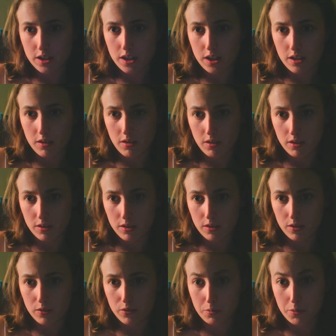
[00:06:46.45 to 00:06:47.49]
and harder
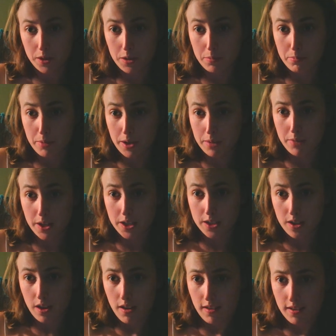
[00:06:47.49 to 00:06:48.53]
for me to bite my
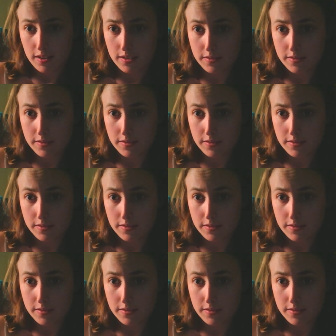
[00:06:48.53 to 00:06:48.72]
tongue.